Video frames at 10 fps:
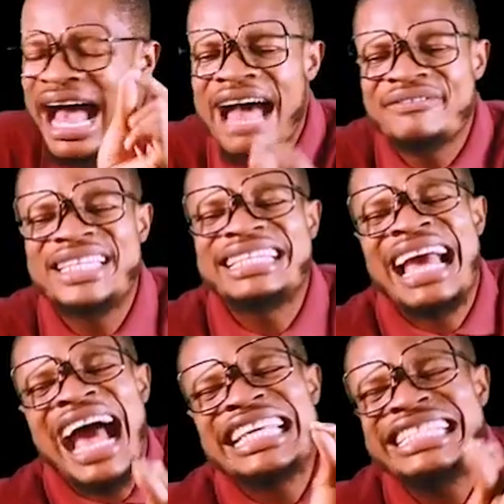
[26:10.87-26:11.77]
have
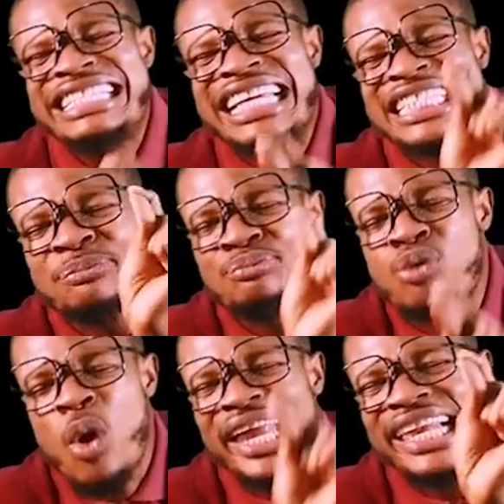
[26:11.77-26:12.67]
the highest
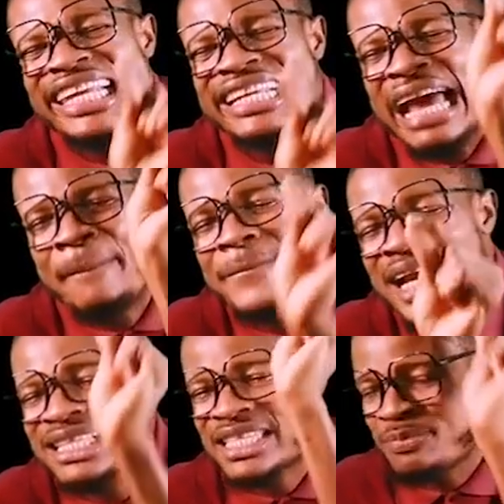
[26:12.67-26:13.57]
boiling and
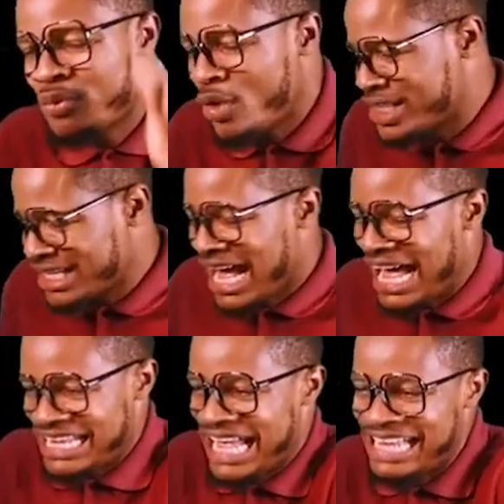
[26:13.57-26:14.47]
melting point?
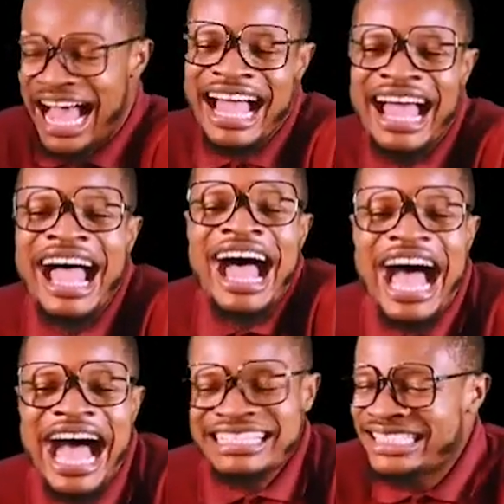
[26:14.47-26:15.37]

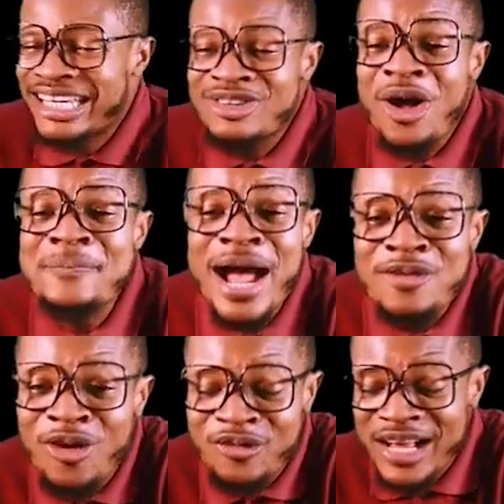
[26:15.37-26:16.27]
As the
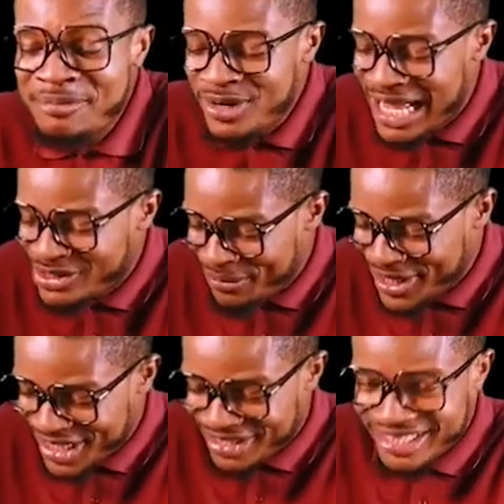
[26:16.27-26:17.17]
number of carbon atom
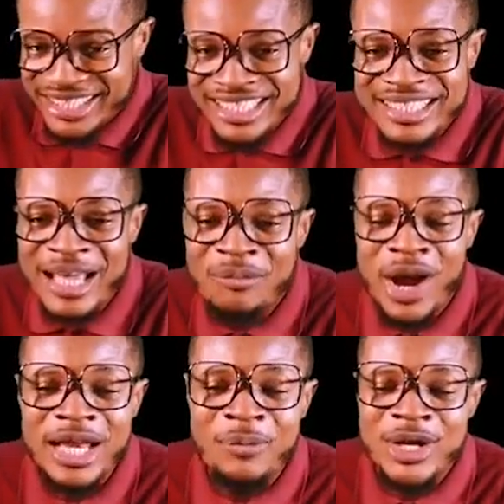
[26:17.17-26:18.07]
increases, the
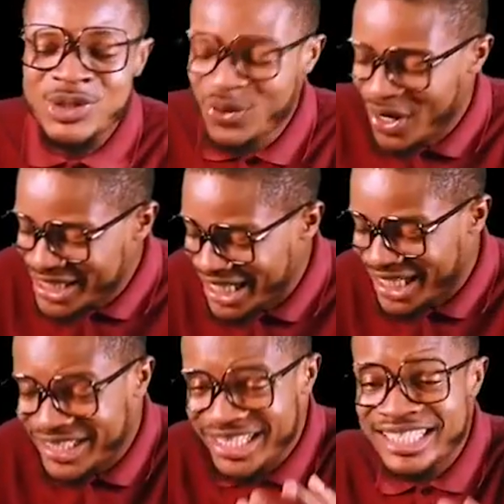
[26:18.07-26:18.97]
boiling point do what?
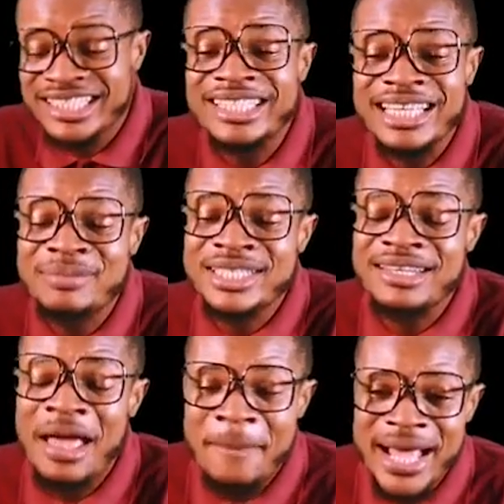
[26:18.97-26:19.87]
Increases. The same
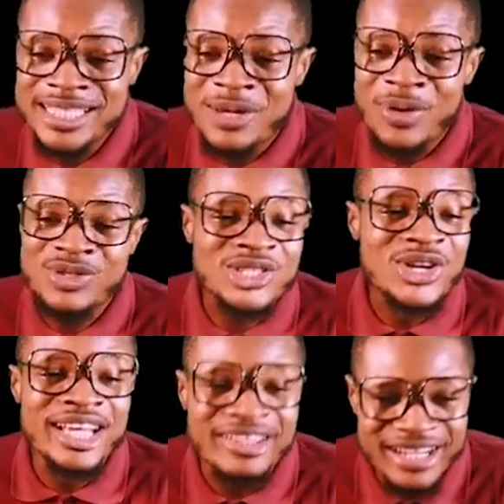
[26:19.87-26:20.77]
thing, melting point
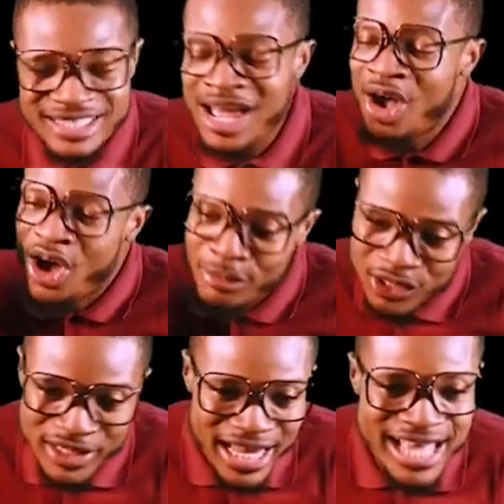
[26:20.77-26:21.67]
also increase.
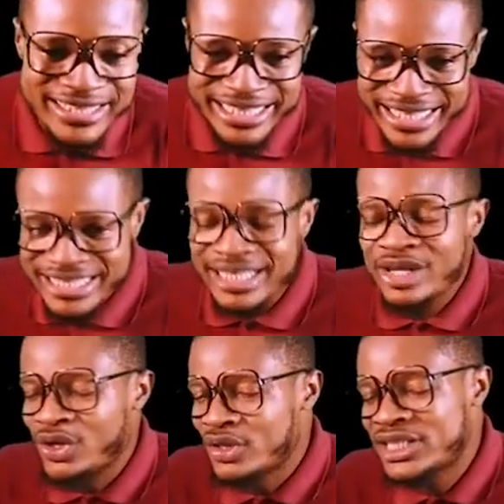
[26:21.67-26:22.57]
Option A says
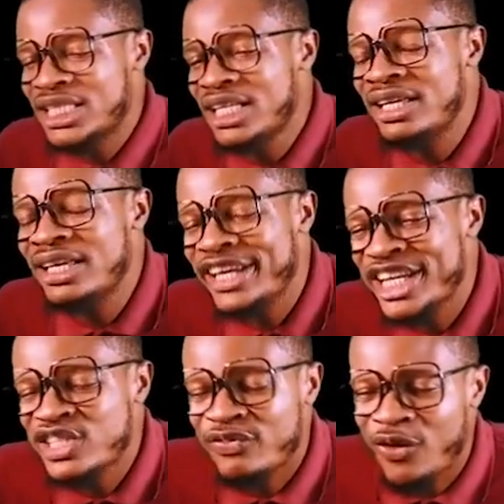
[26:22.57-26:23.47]
your
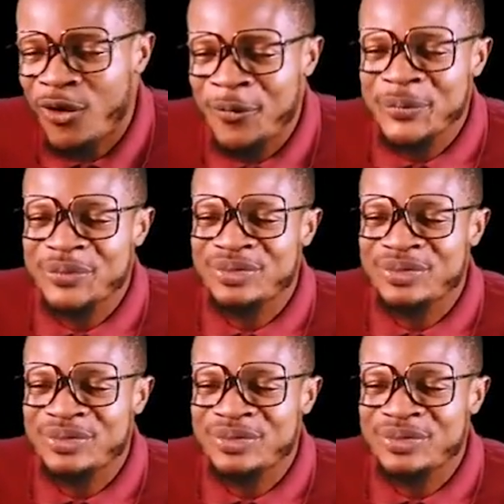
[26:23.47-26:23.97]
CH4.